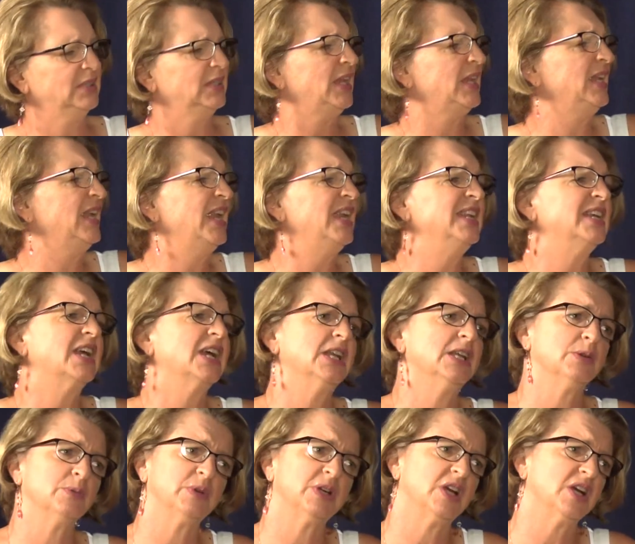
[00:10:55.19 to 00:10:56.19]
any kind
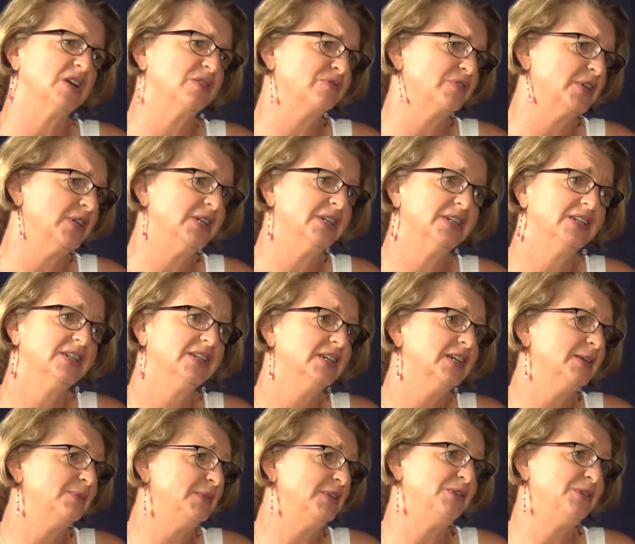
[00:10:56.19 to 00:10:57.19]
of recovery. I mean,